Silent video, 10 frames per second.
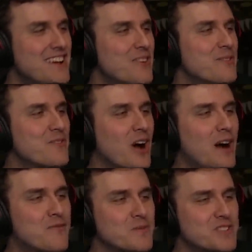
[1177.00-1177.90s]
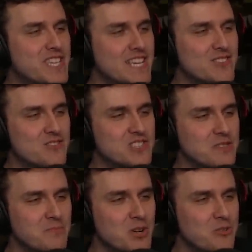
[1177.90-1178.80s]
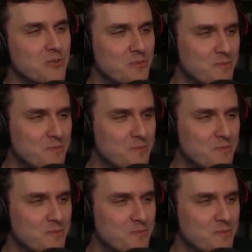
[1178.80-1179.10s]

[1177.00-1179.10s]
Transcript: We've gone from the desert to the moon.